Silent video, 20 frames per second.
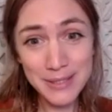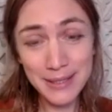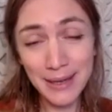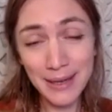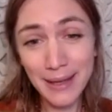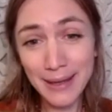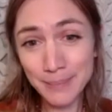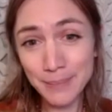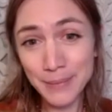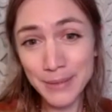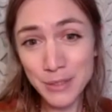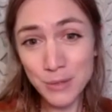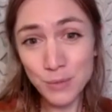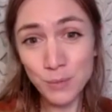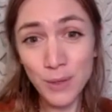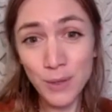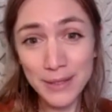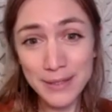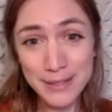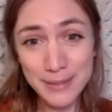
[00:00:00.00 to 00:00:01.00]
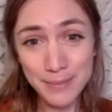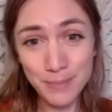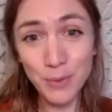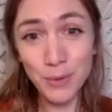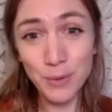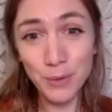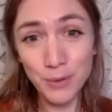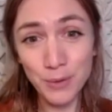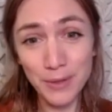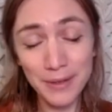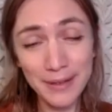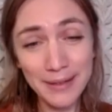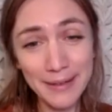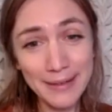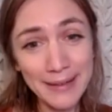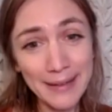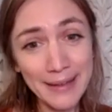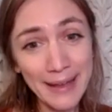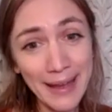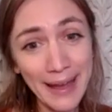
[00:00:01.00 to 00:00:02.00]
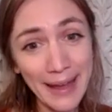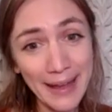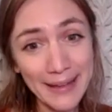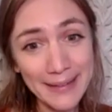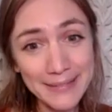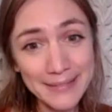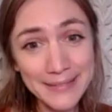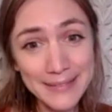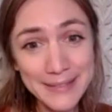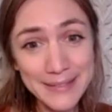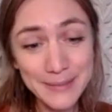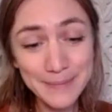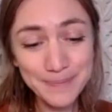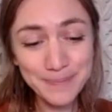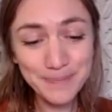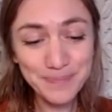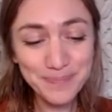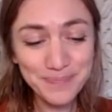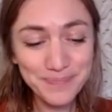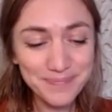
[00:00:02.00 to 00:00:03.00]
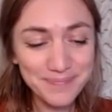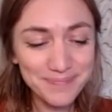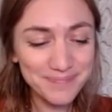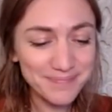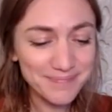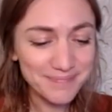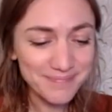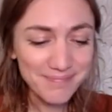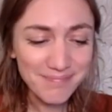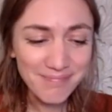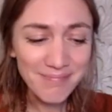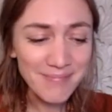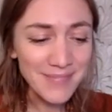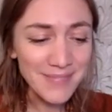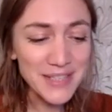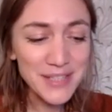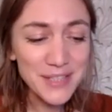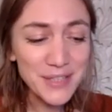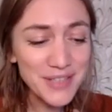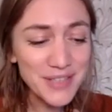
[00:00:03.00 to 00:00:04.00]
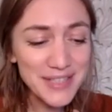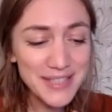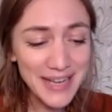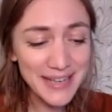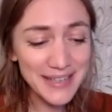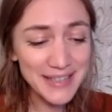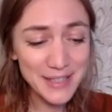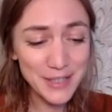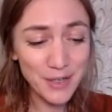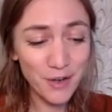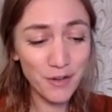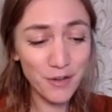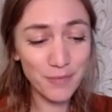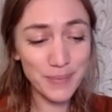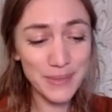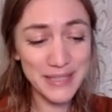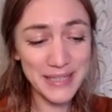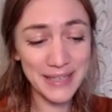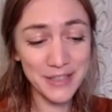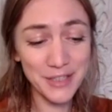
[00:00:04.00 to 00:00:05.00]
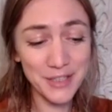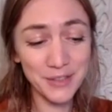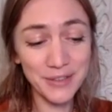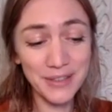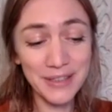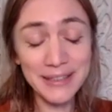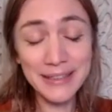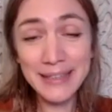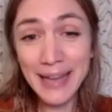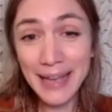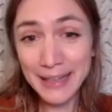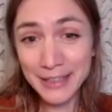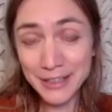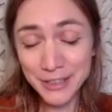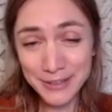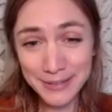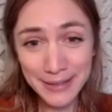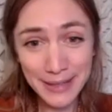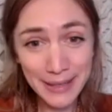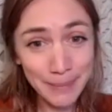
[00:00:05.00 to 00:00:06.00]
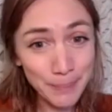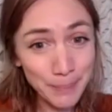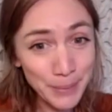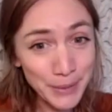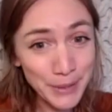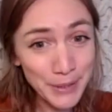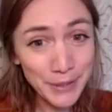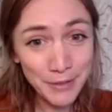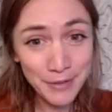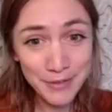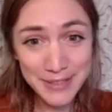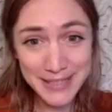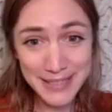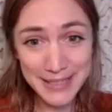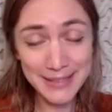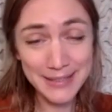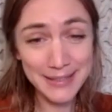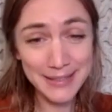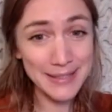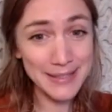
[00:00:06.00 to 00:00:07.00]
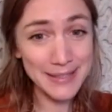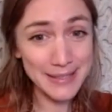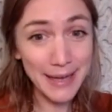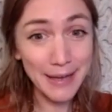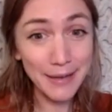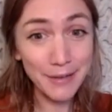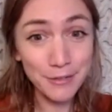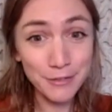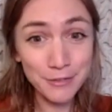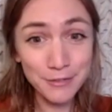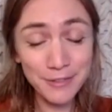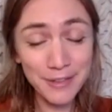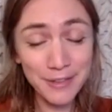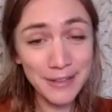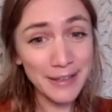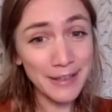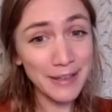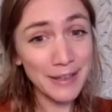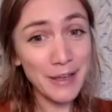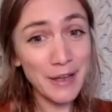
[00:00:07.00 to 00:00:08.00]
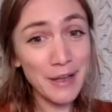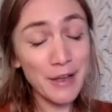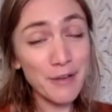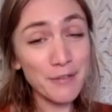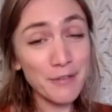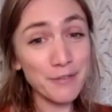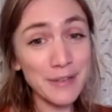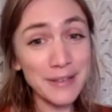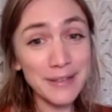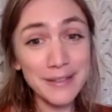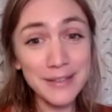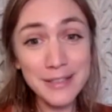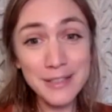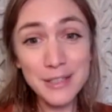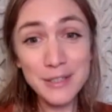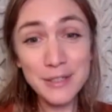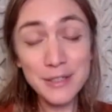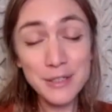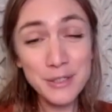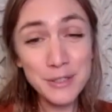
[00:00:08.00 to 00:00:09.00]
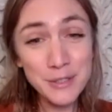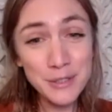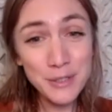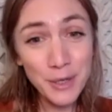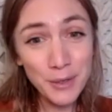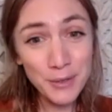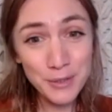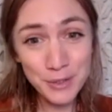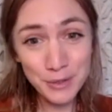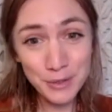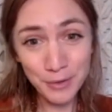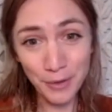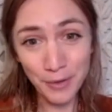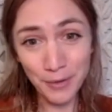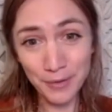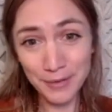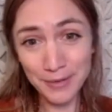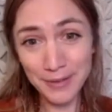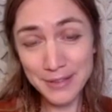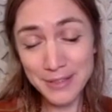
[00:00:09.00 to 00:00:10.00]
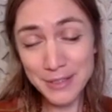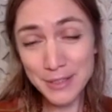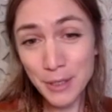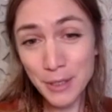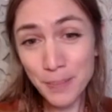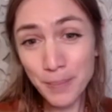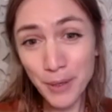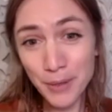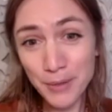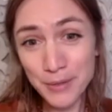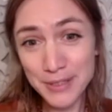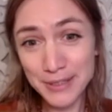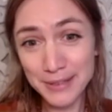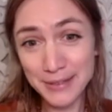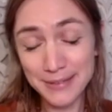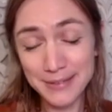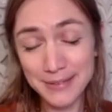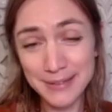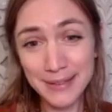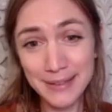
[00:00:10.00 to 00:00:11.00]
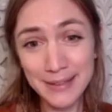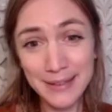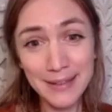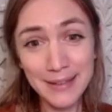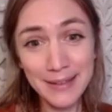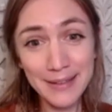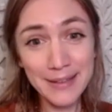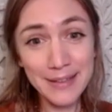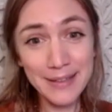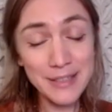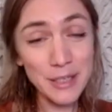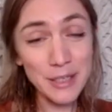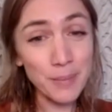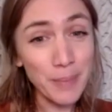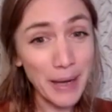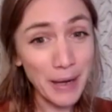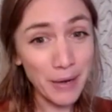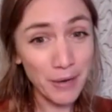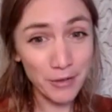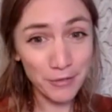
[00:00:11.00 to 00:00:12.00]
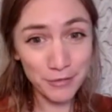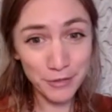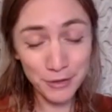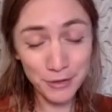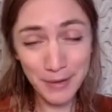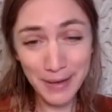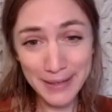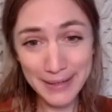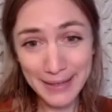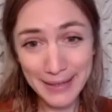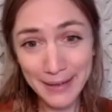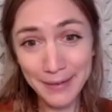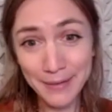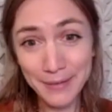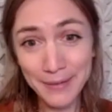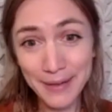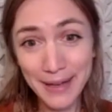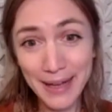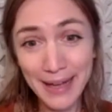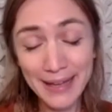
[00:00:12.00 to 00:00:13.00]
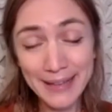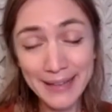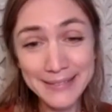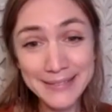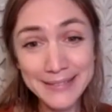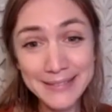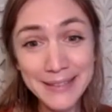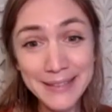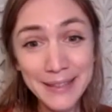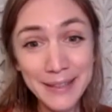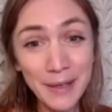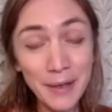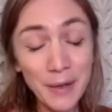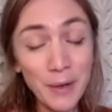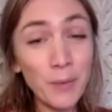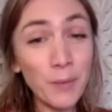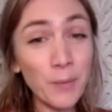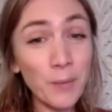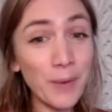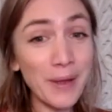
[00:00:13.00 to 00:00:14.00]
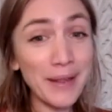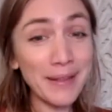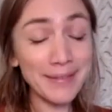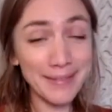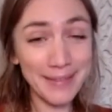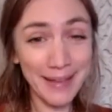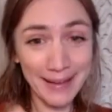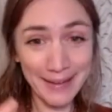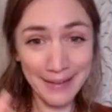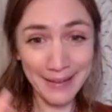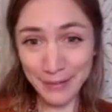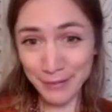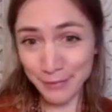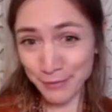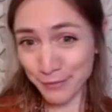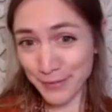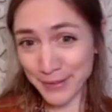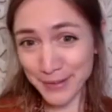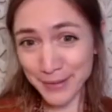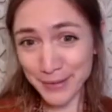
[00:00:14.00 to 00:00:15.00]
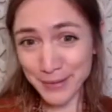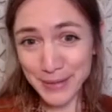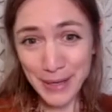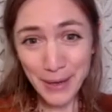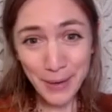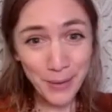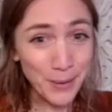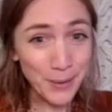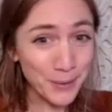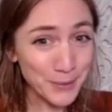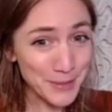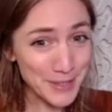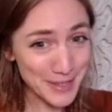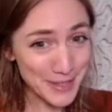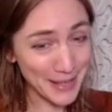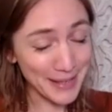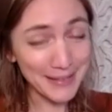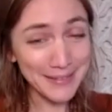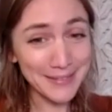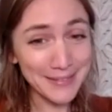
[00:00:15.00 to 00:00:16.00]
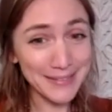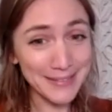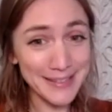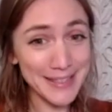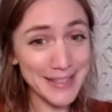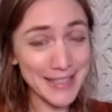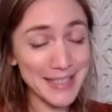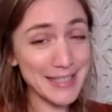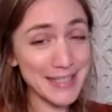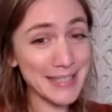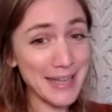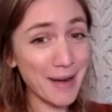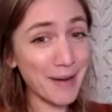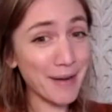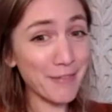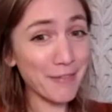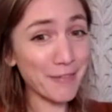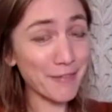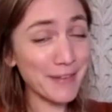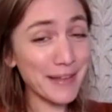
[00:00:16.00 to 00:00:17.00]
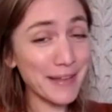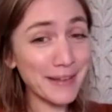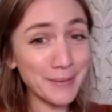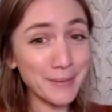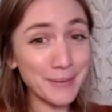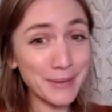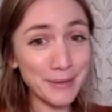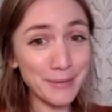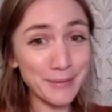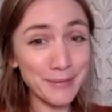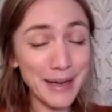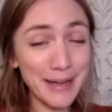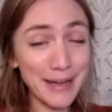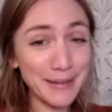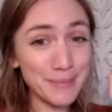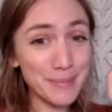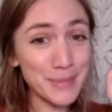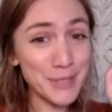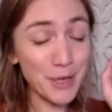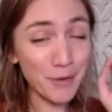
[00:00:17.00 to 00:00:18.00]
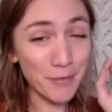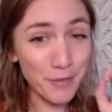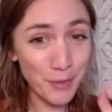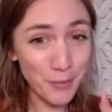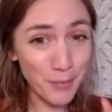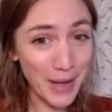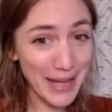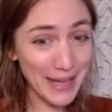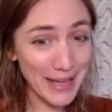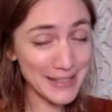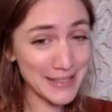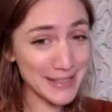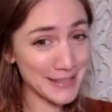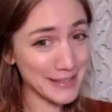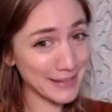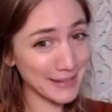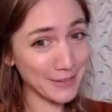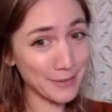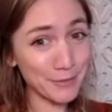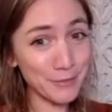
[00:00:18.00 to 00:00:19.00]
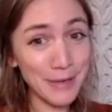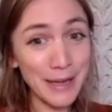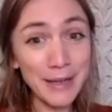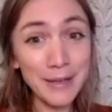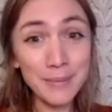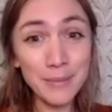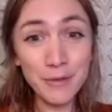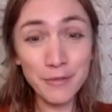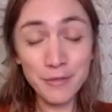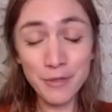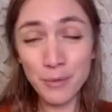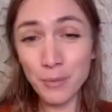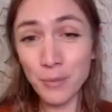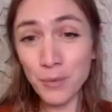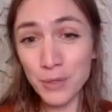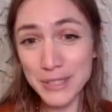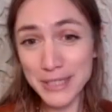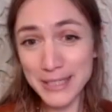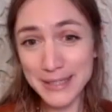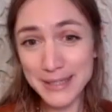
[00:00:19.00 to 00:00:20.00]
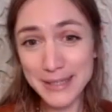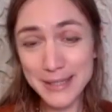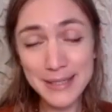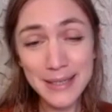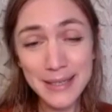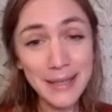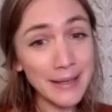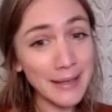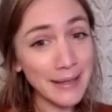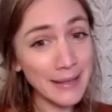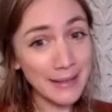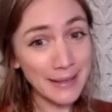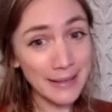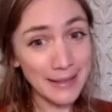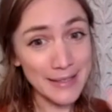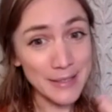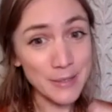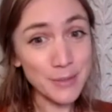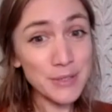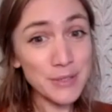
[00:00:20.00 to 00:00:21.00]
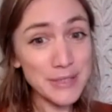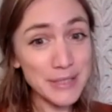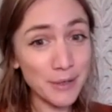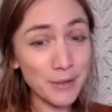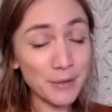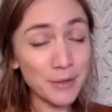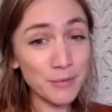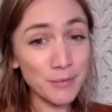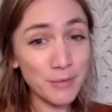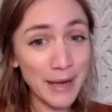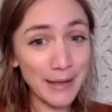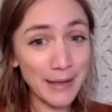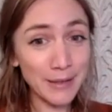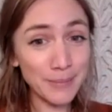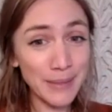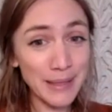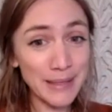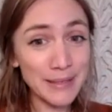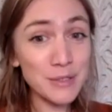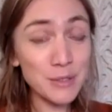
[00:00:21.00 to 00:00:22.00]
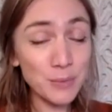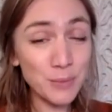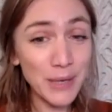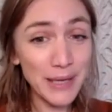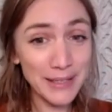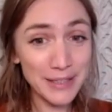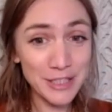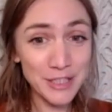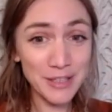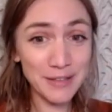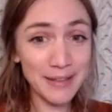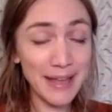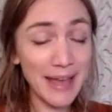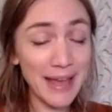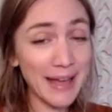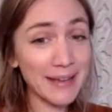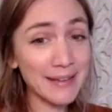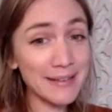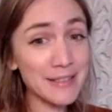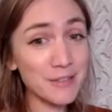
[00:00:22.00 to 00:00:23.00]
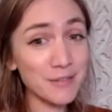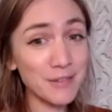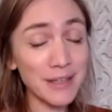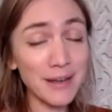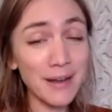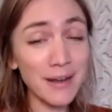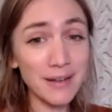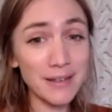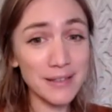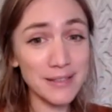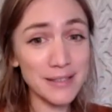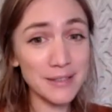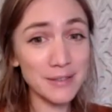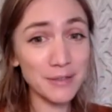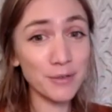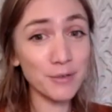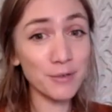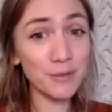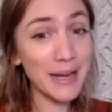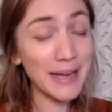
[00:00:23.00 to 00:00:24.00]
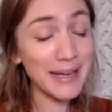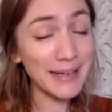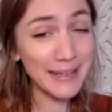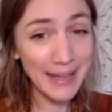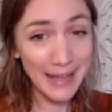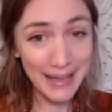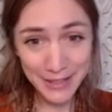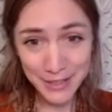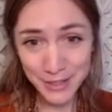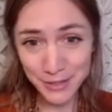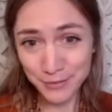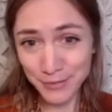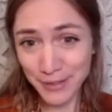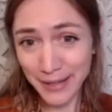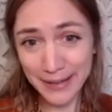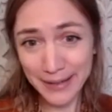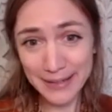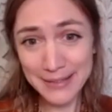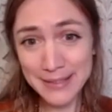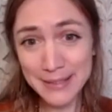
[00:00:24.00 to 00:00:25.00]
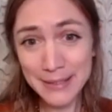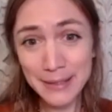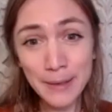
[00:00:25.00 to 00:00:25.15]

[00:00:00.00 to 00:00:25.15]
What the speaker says: alignment once more. And so the sense of potential connection in purity to the self feels so strong, so potent, so powerful right now. And with that, I can feel the old cycles. This is how I feel with the realms of the West. The realm of the waters is also the realm into which, at the end of the last great age of light,